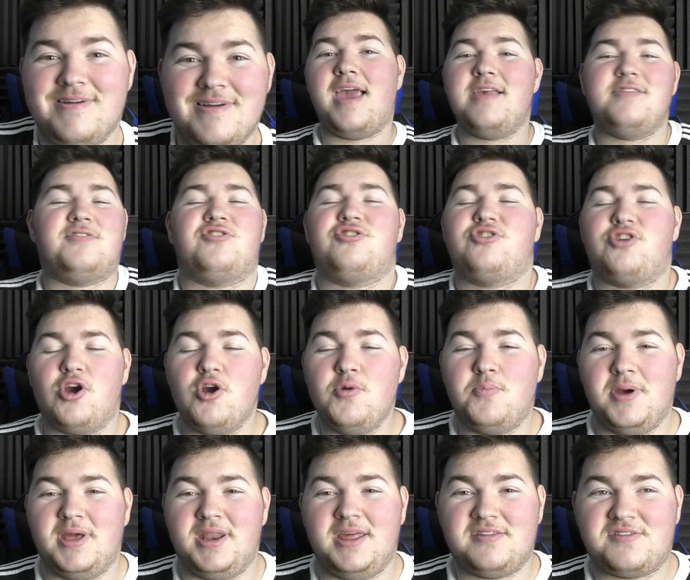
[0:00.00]
It's
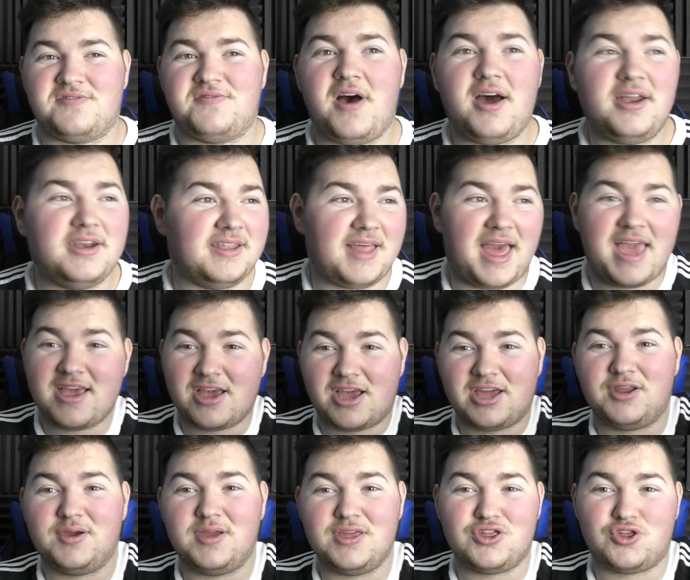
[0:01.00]
stupid, it's fun, they ain't going
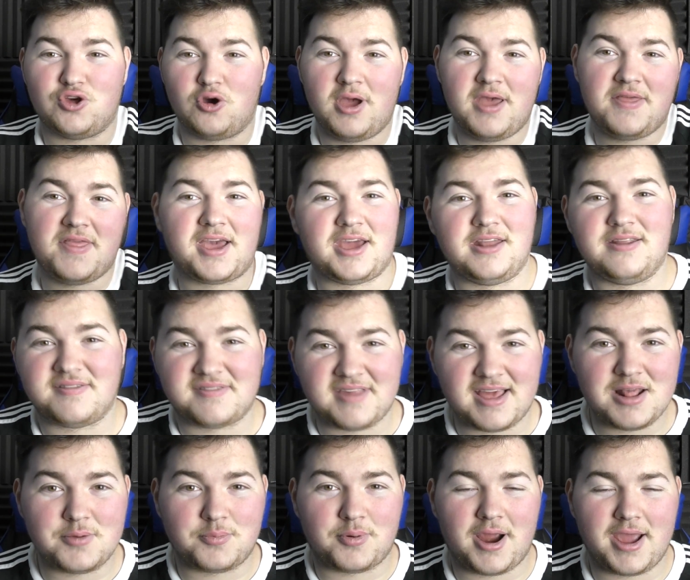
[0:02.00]
to enjoy it, they're going to
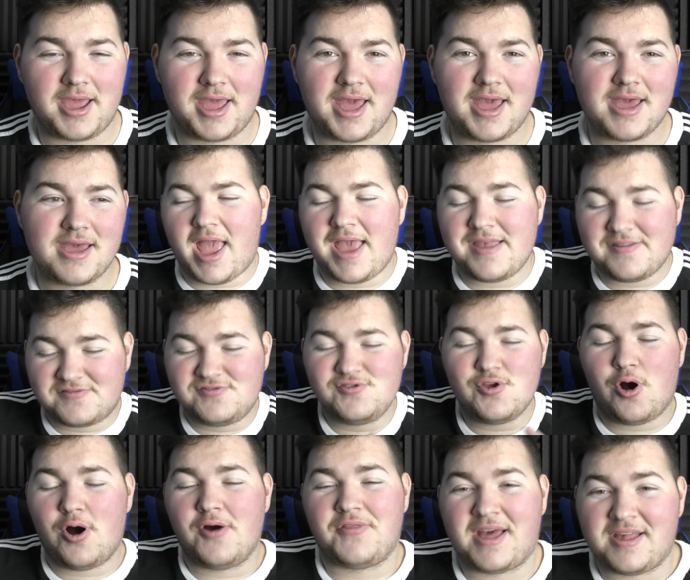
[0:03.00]
celebrate it. It's
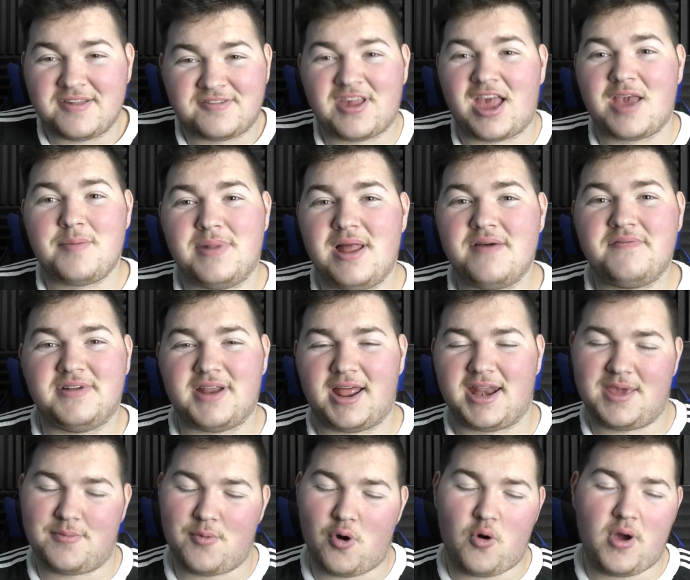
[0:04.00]
not at that same level
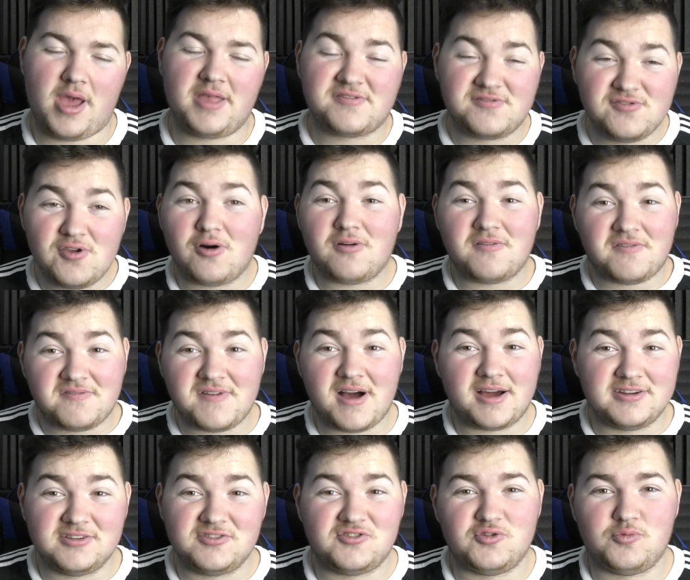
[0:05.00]
anymore. It's not
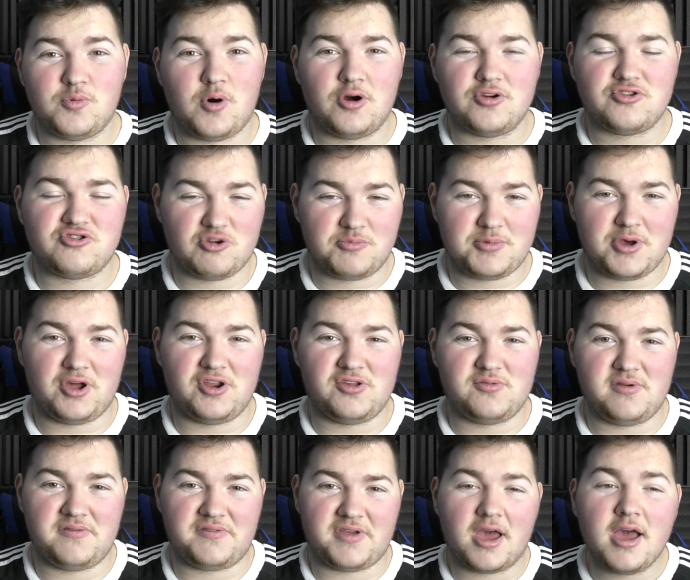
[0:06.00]
fun to watch, to be honest
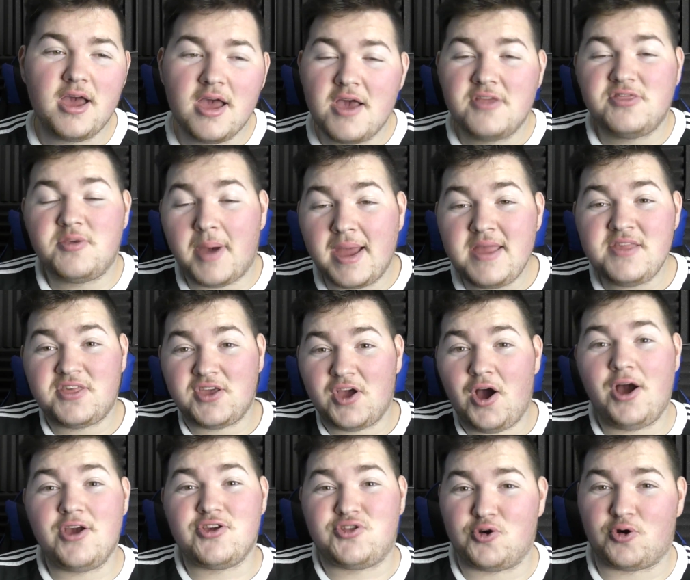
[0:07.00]
with you. The main thing
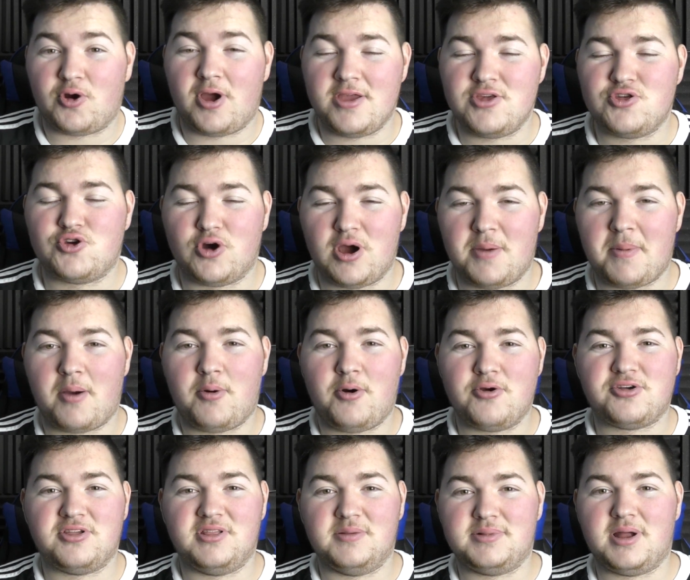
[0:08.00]
I enjoy about
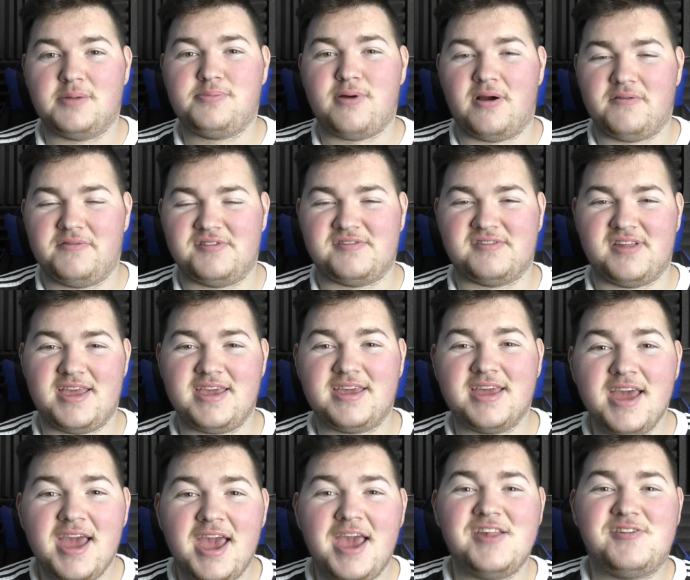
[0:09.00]
watching the Blood Brothers League
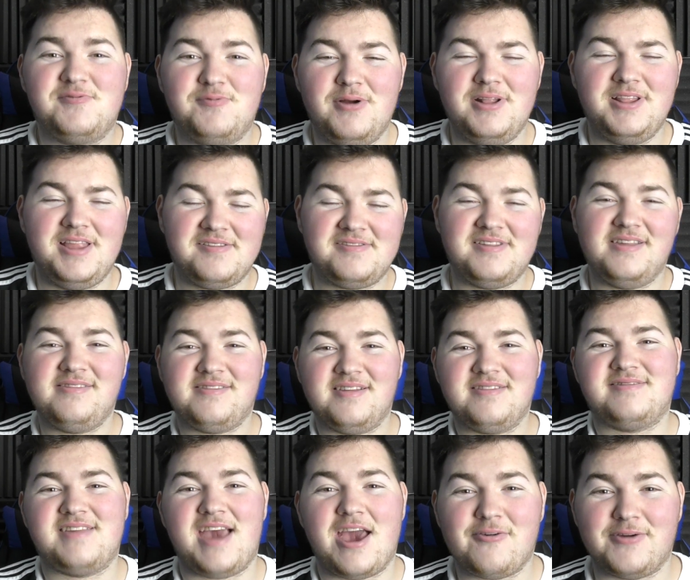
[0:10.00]
is listening to
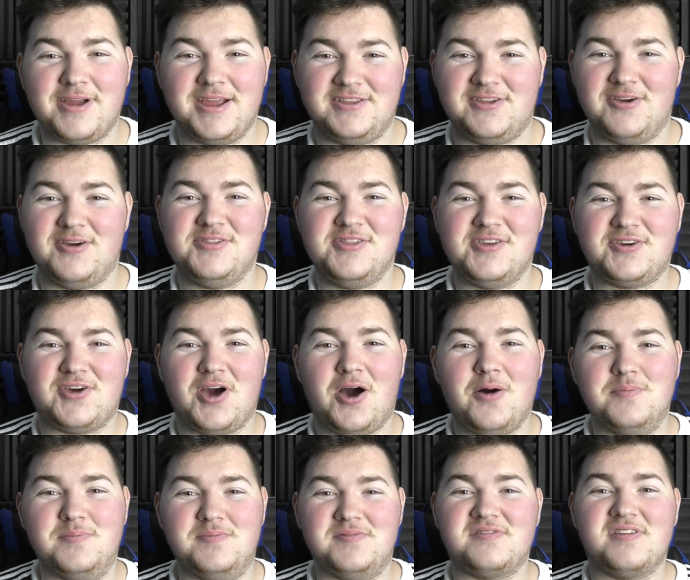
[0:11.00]
Terry doing the
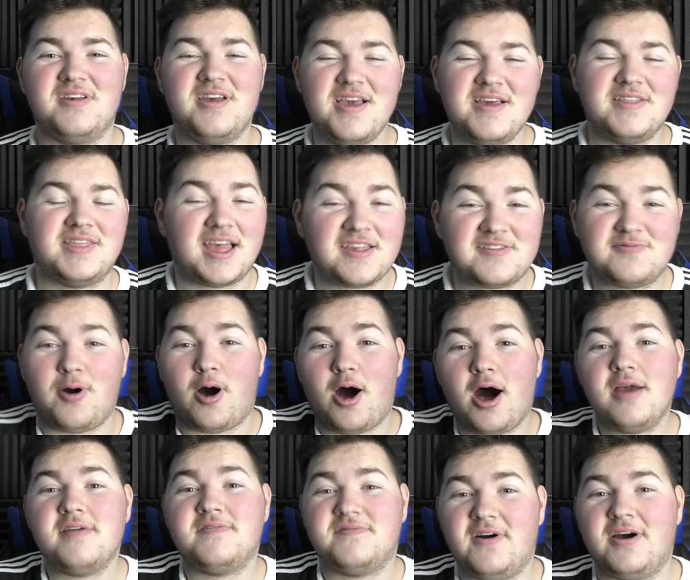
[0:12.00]
comms. That's what
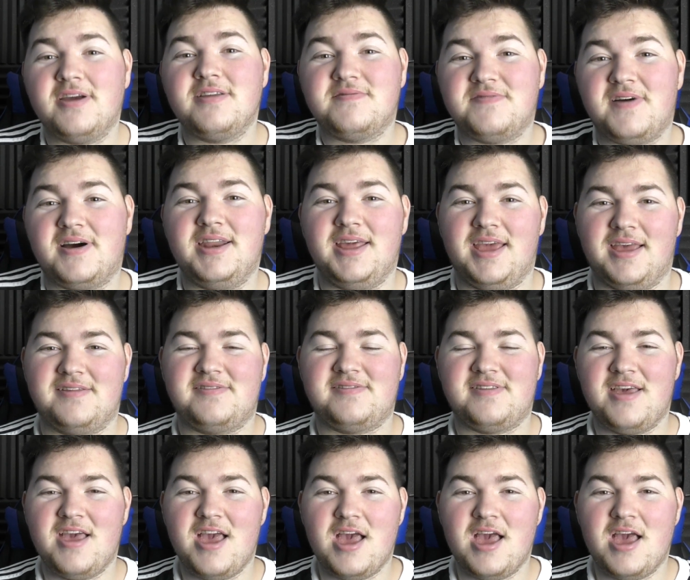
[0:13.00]
I find funniest.